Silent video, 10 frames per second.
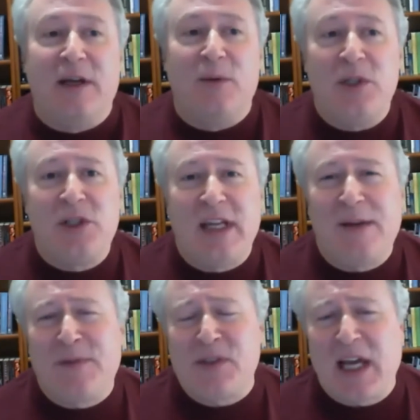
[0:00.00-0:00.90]
we should
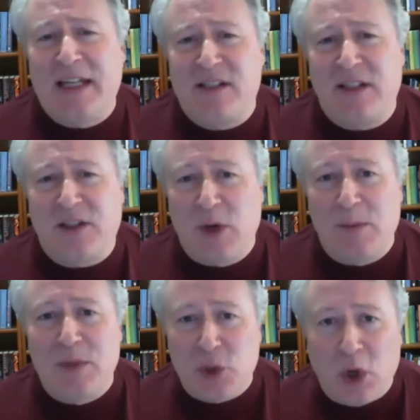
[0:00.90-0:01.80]
emphasize that the great
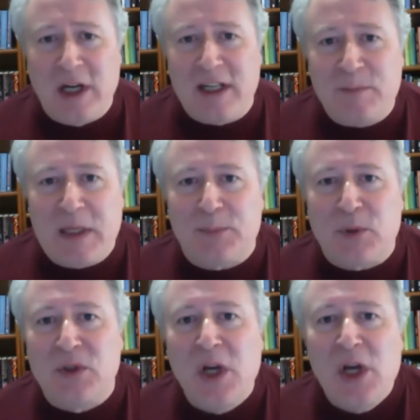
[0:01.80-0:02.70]
majority of people